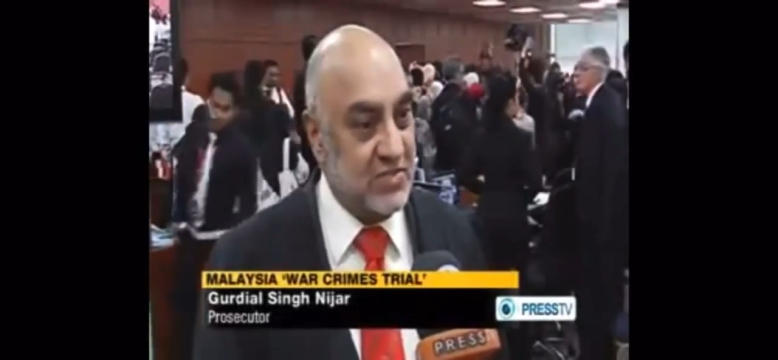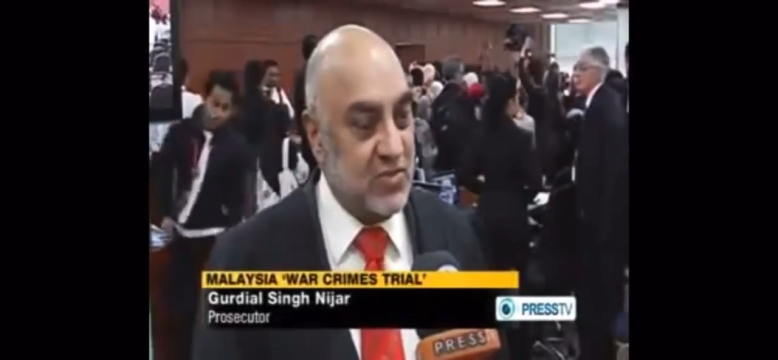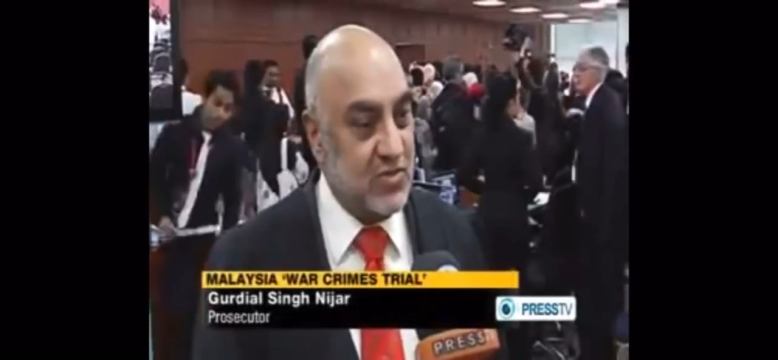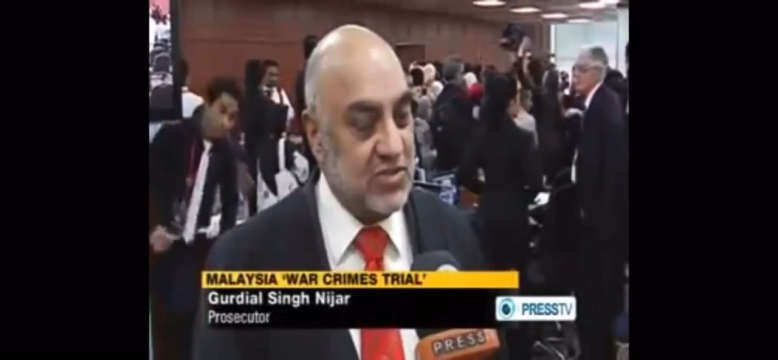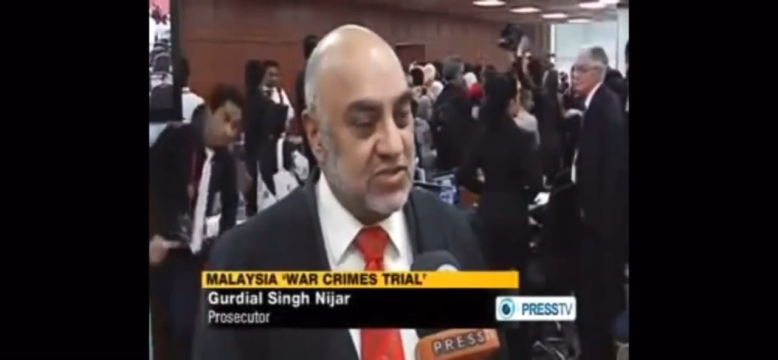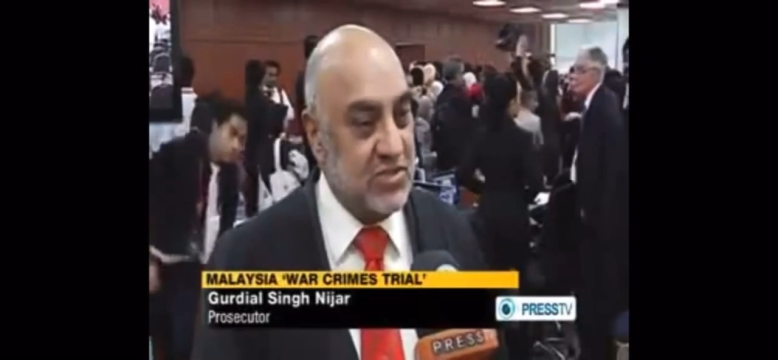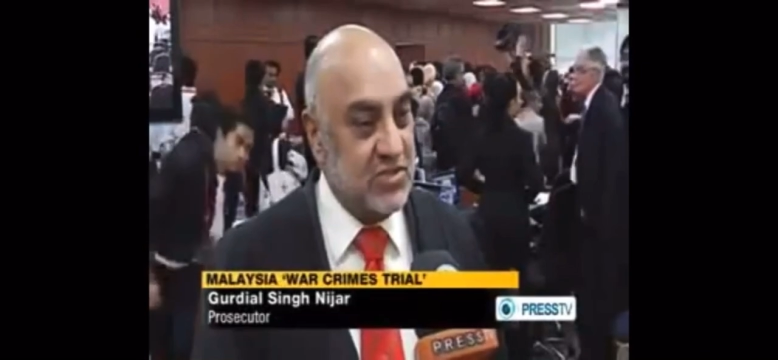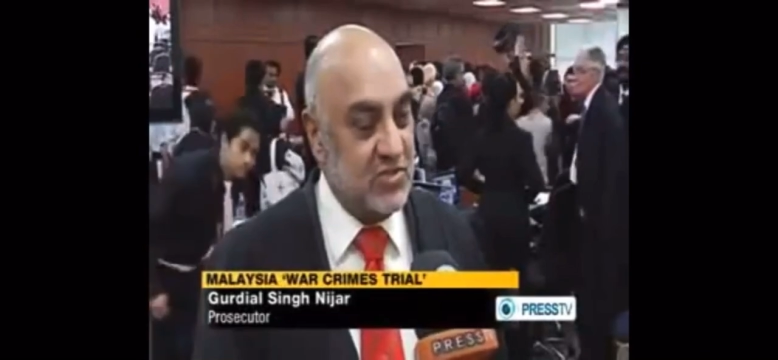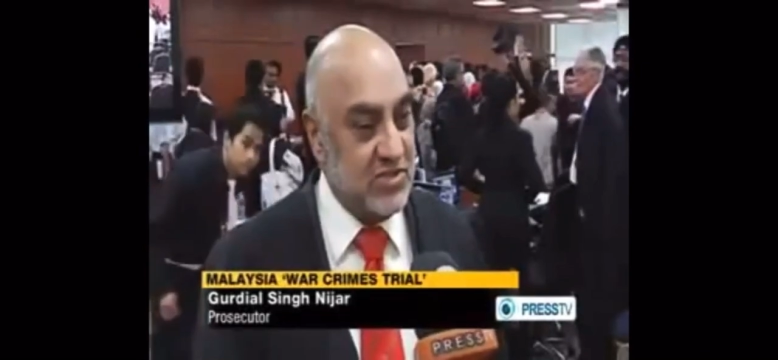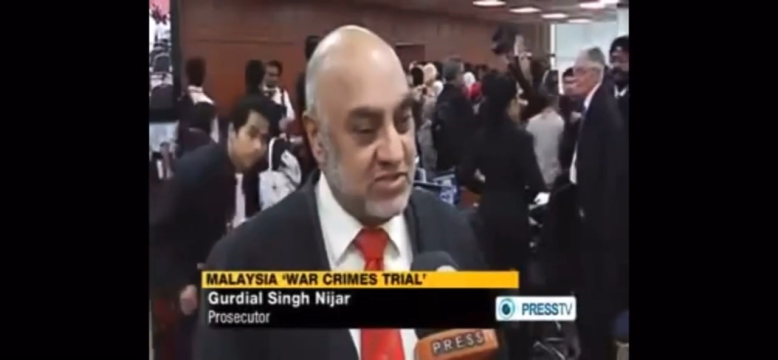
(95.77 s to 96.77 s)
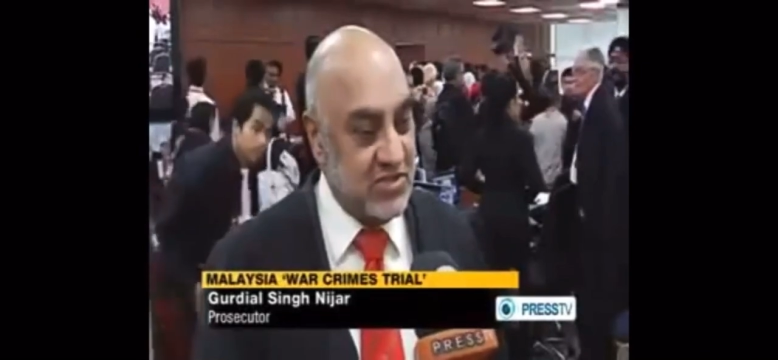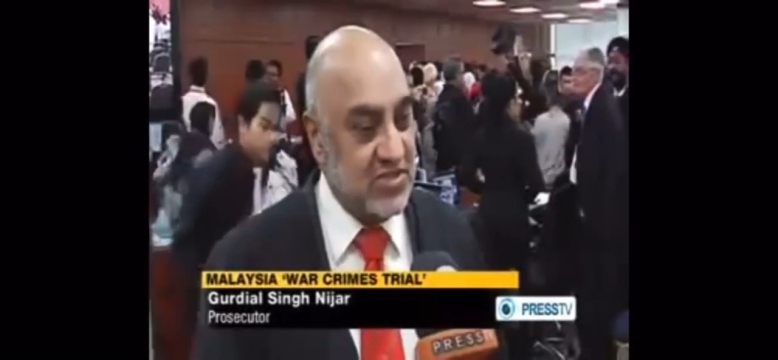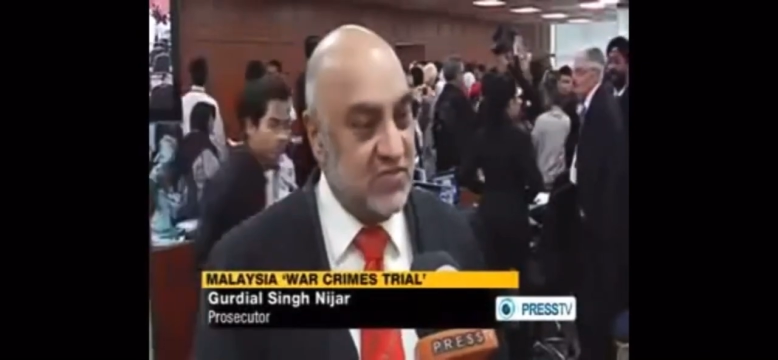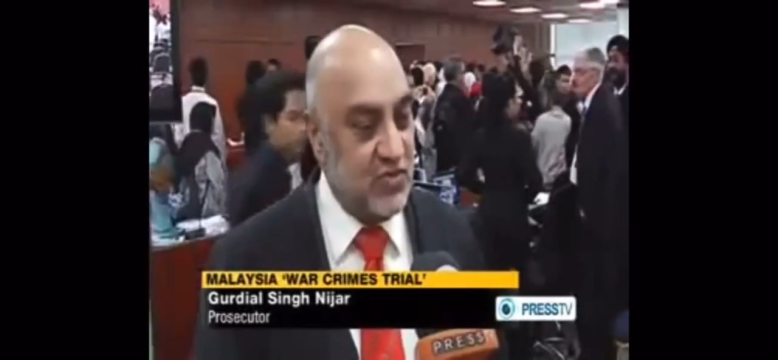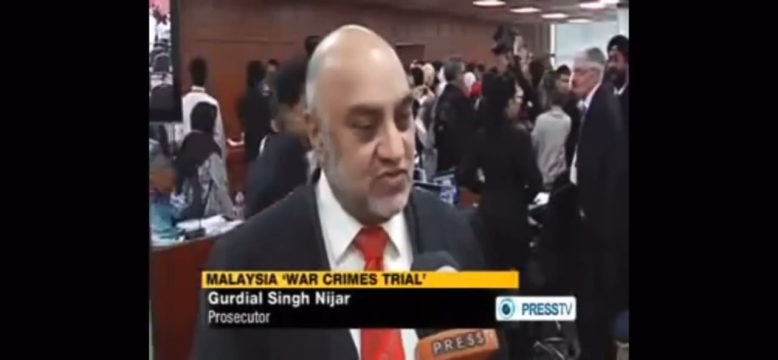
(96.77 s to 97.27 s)
because all states
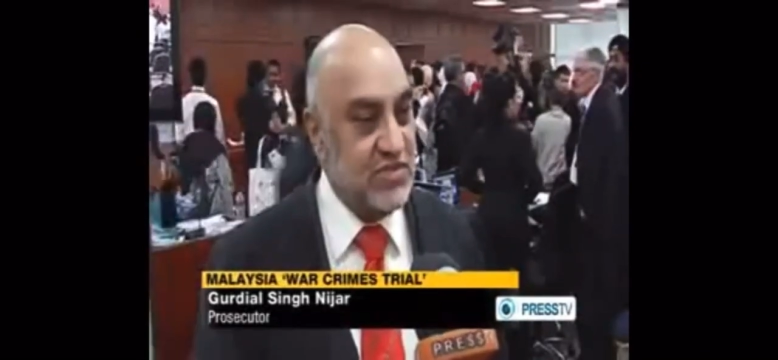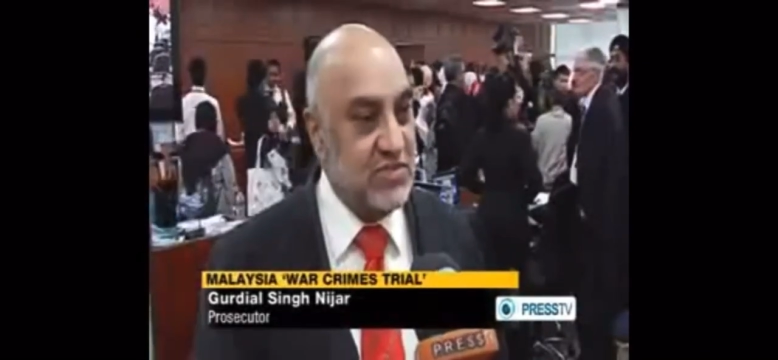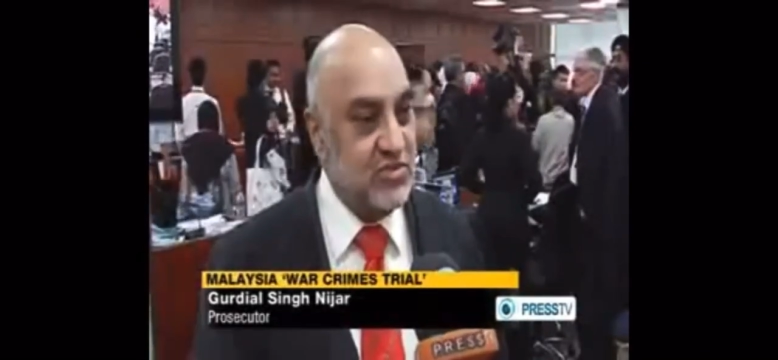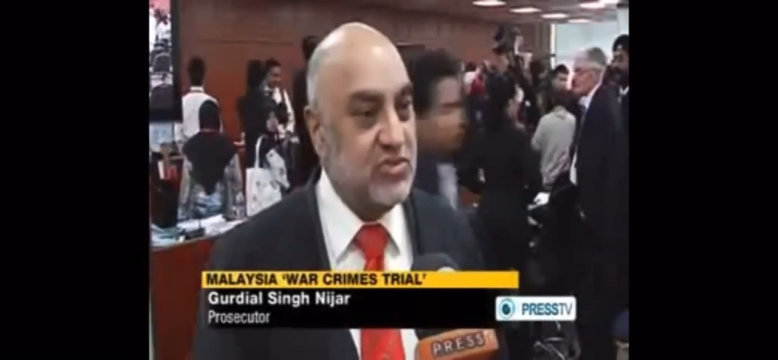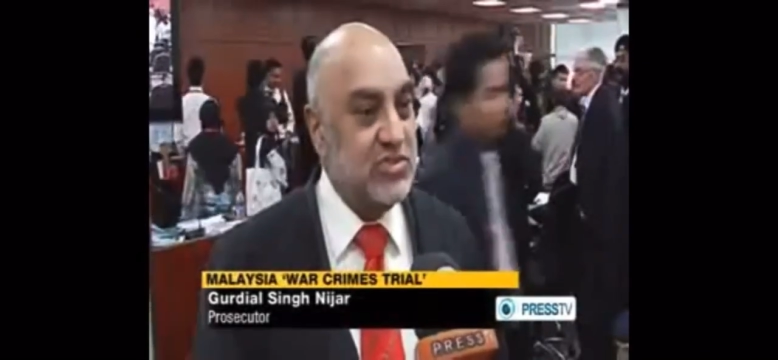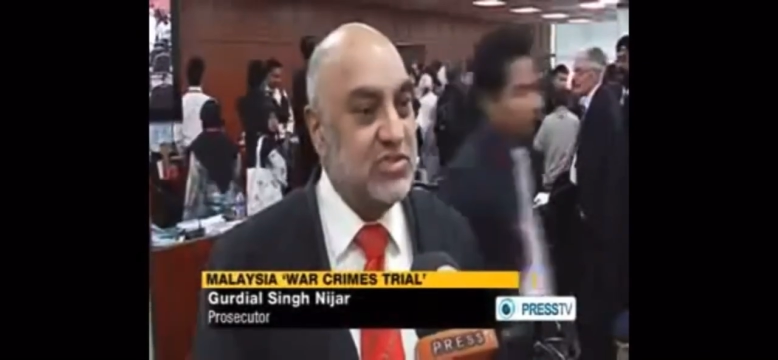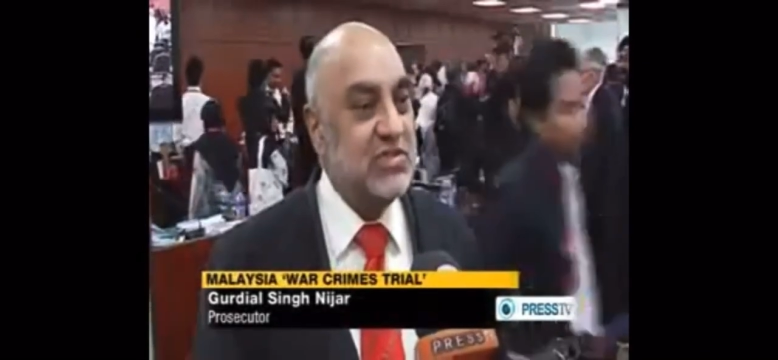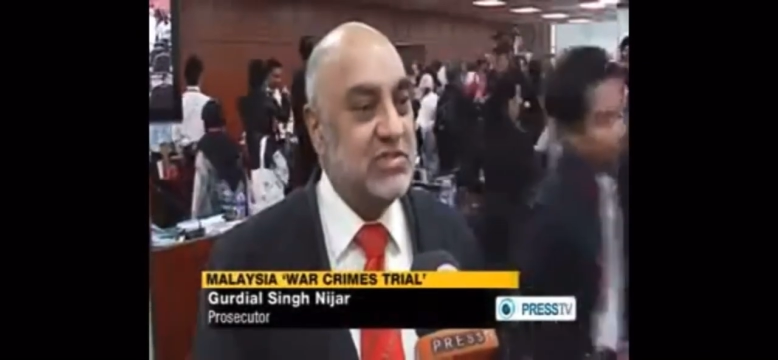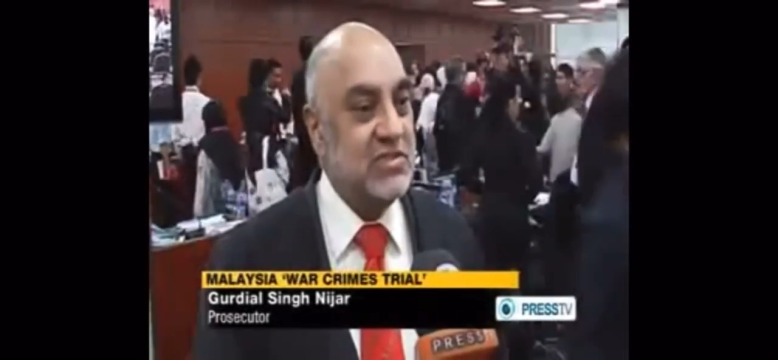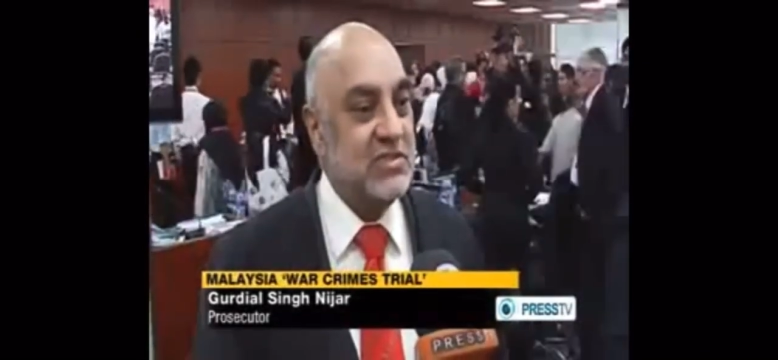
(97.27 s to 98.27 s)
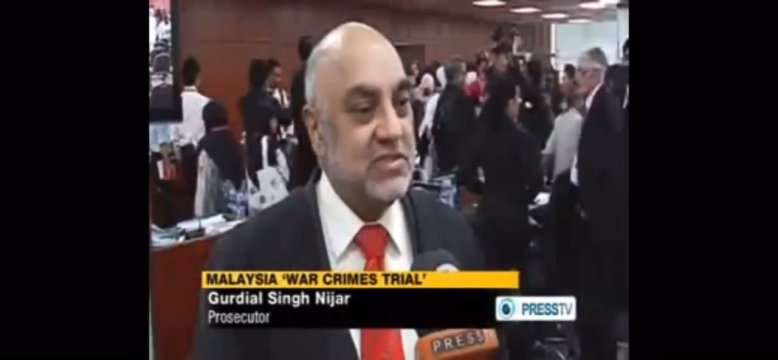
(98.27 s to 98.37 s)
have universal jurisdiction.